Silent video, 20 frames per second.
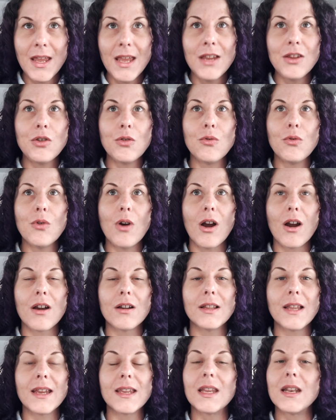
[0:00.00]
you are
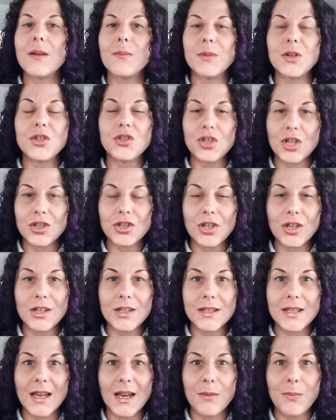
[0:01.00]
like in a
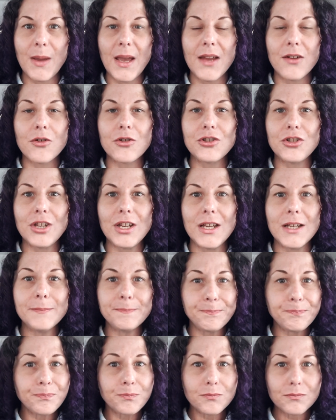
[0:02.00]
magician type energy.
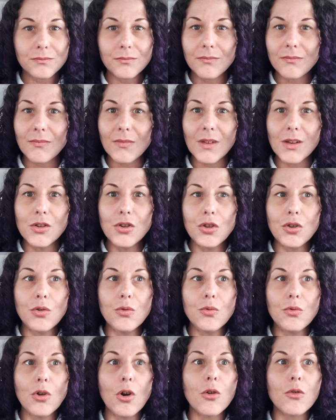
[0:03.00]

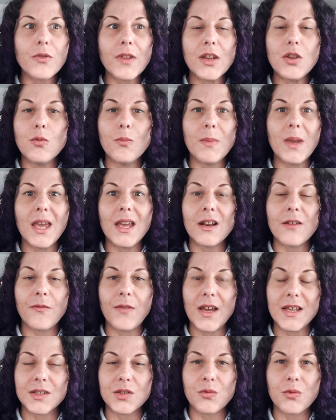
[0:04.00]
You know that you
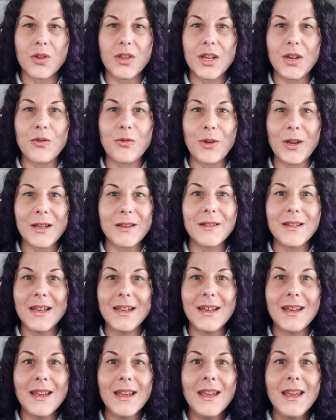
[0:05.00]
manifest really
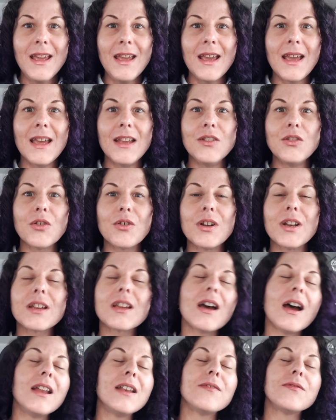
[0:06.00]
quickly, and you're in a
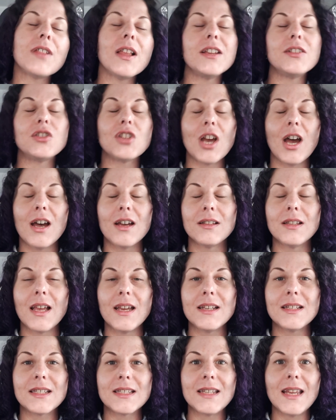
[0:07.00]
kind of like
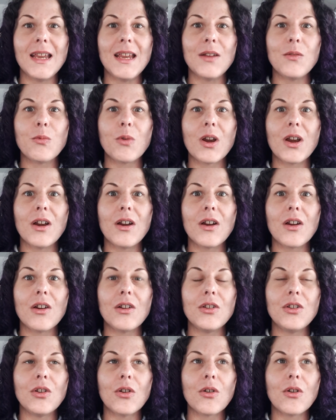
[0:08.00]
childlike state where
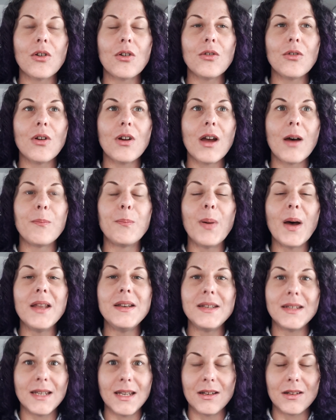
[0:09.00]
you're
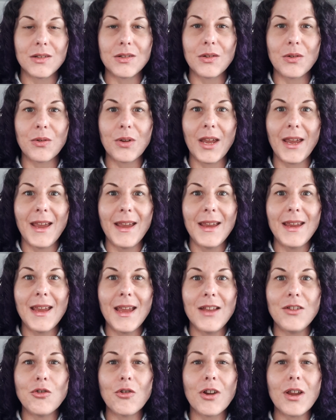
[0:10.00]
abundant, okay?
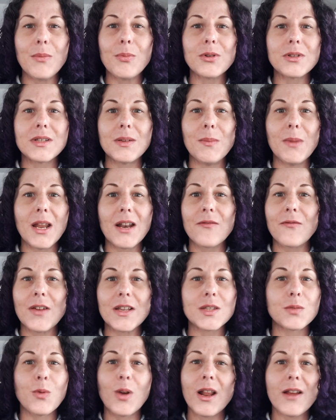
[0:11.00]
And you're able to
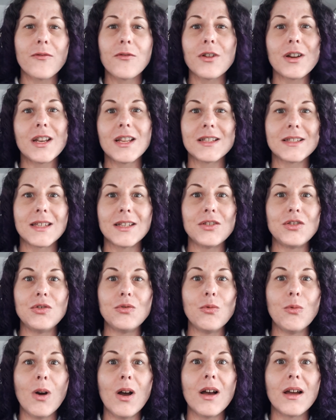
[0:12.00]
manifest whatever it is that
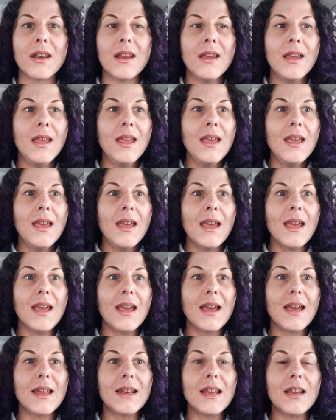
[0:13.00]
you want.
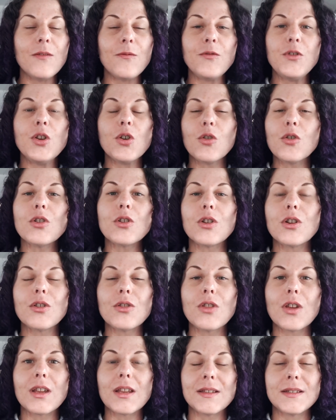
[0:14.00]
And if you're
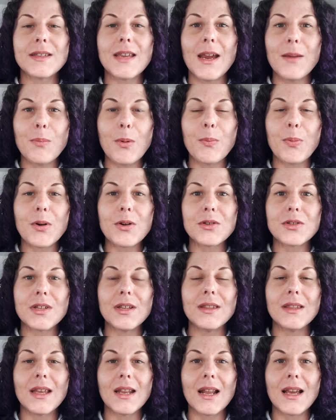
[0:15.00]
the type of
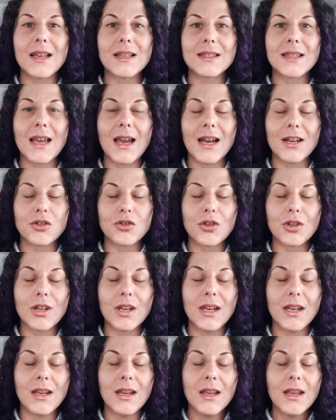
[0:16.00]
person that has
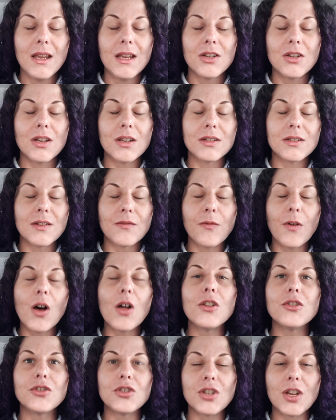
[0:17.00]
actually
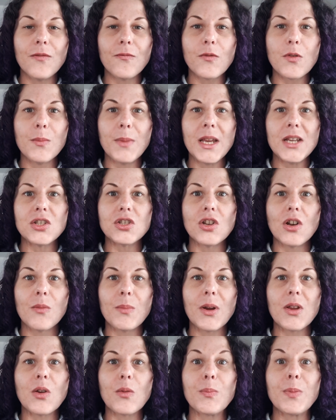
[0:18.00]
divulged information
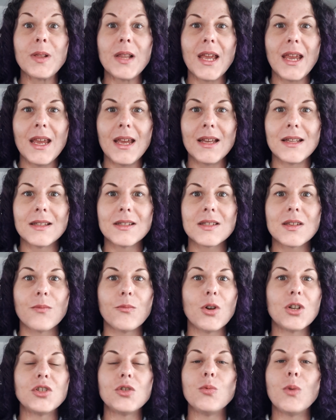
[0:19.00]
about your plans,
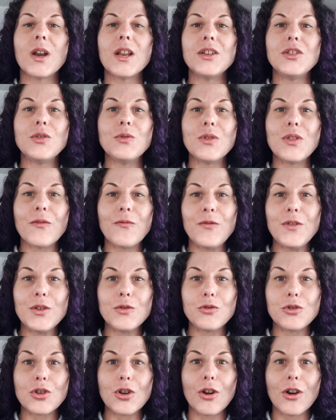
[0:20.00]
of what you want to do in the
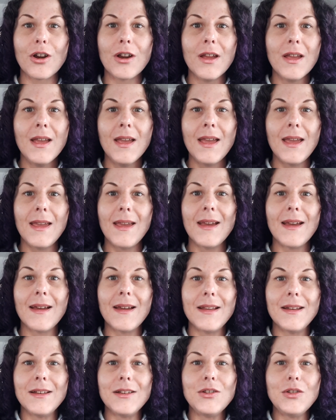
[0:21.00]
future,
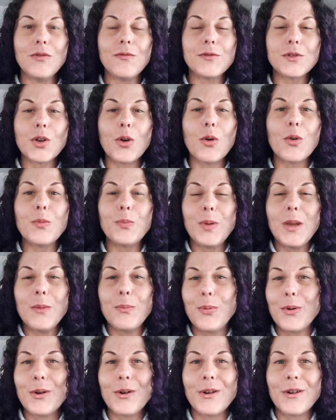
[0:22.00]
and you've told
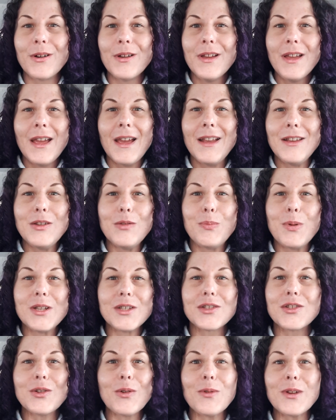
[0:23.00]
people and you've been
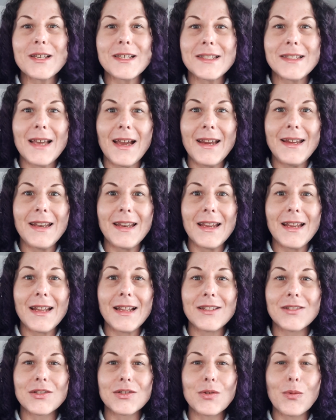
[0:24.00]
so excited
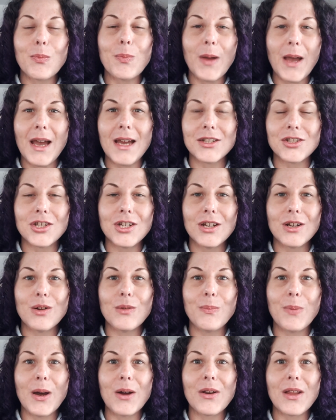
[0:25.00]
and so passionate
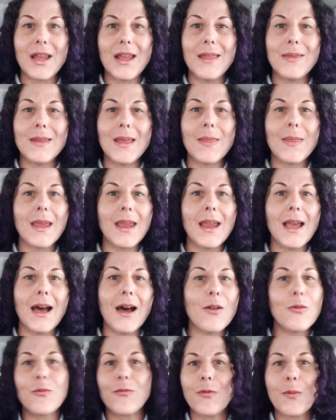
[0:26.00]
about it, and then they
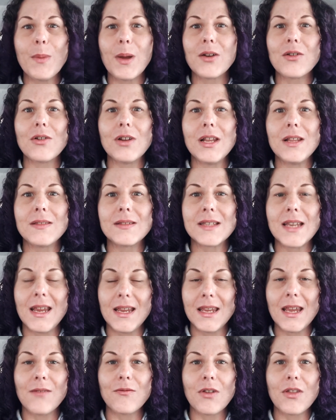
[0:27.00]
out from underneath
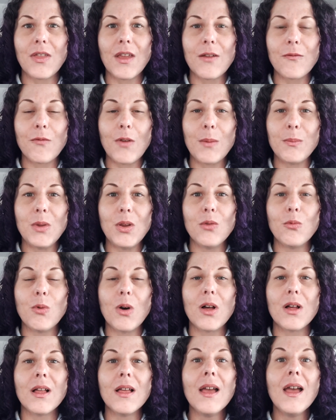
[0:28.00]
take everything from you, well,